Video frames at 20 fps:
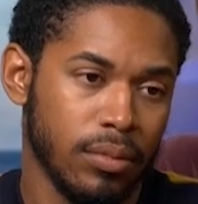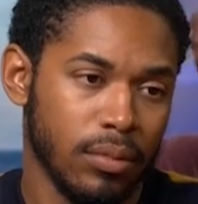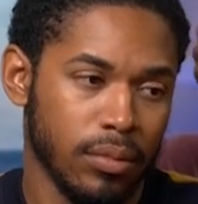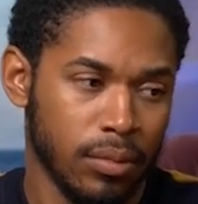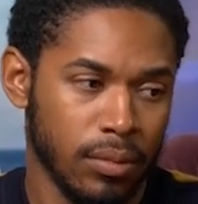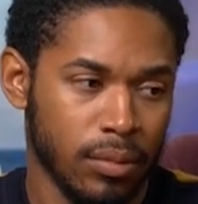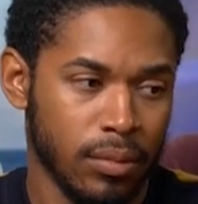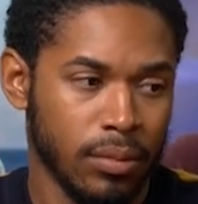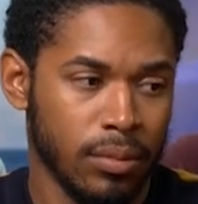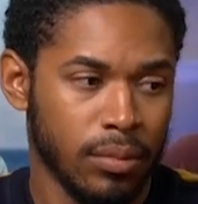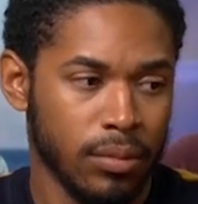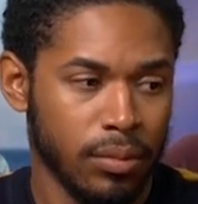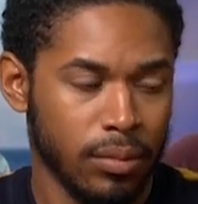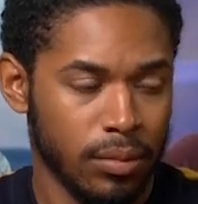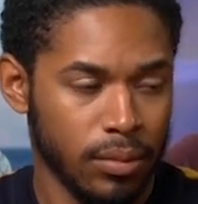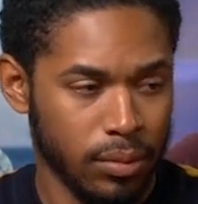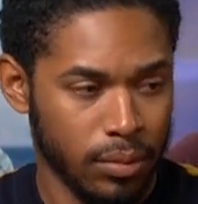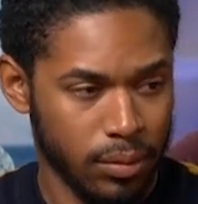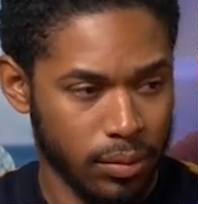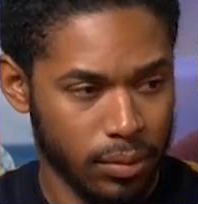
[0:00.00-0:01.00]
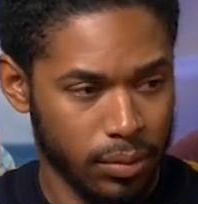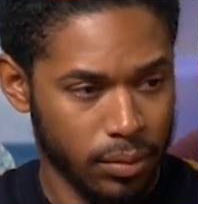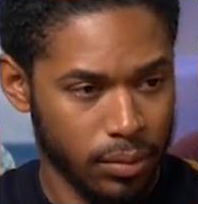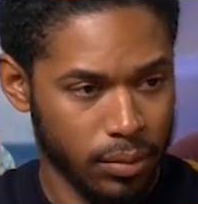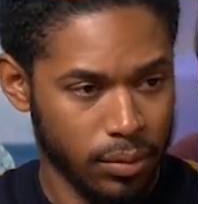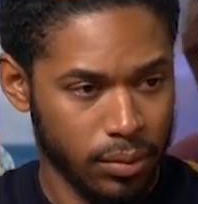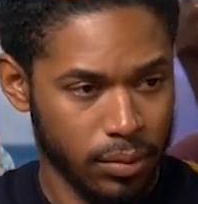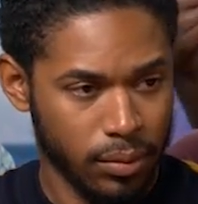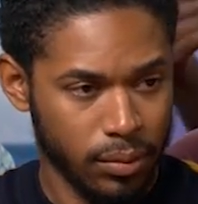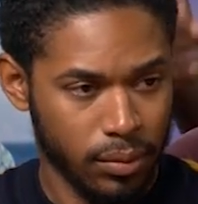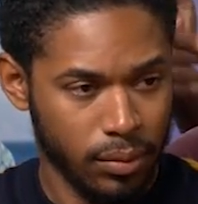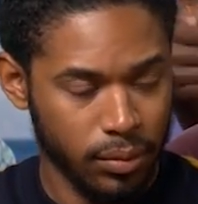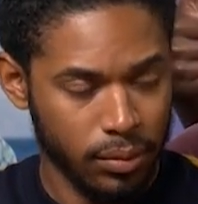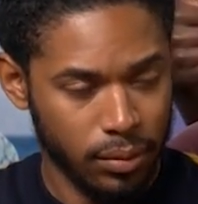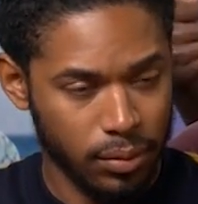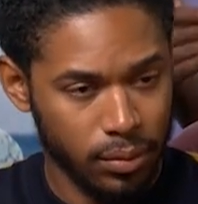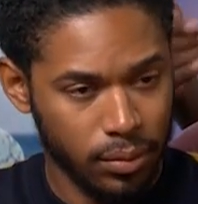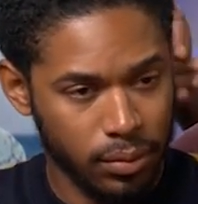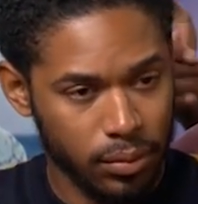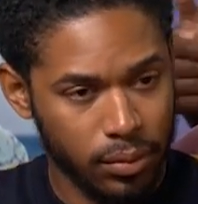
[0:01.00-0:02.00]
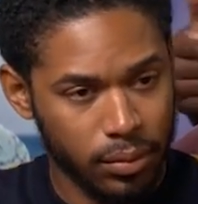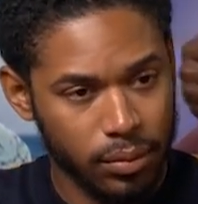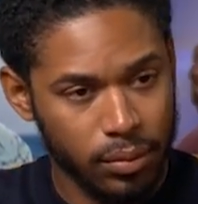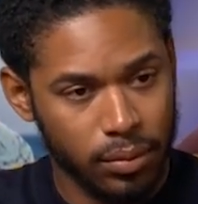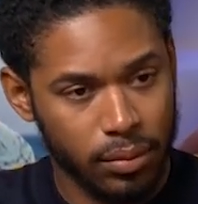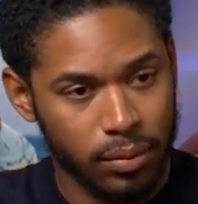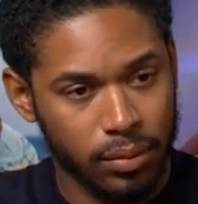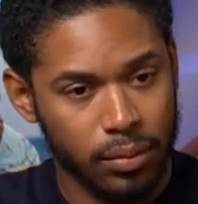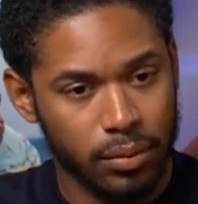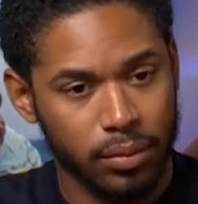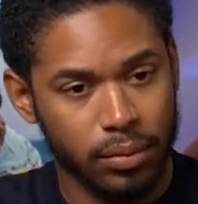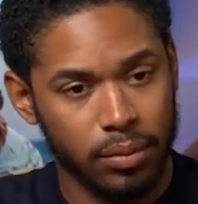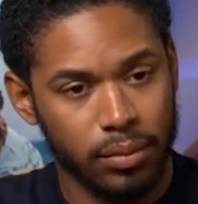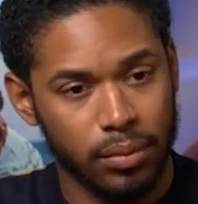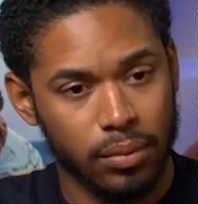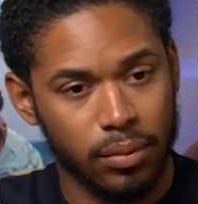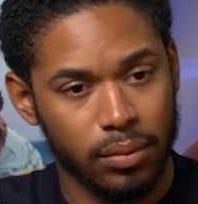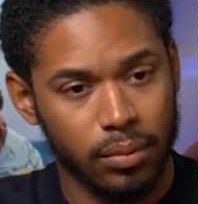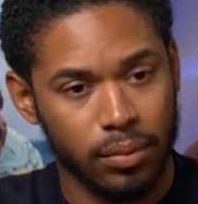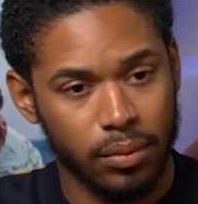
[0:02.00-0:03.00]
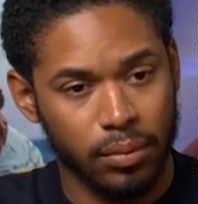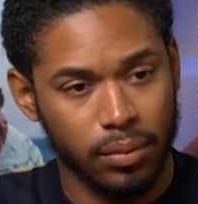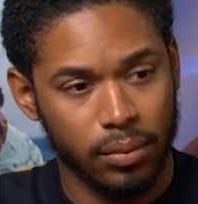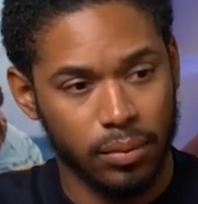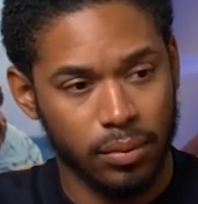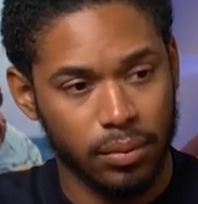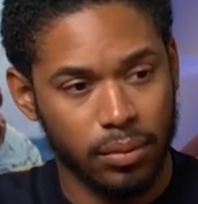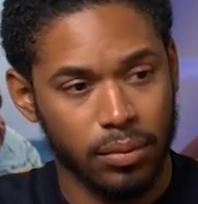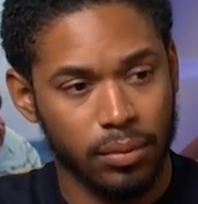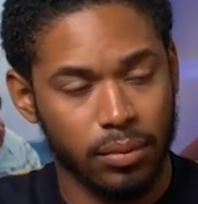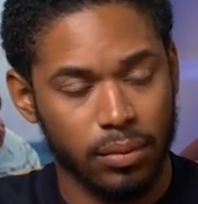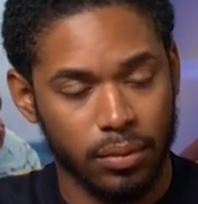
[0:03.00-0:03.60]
(silent)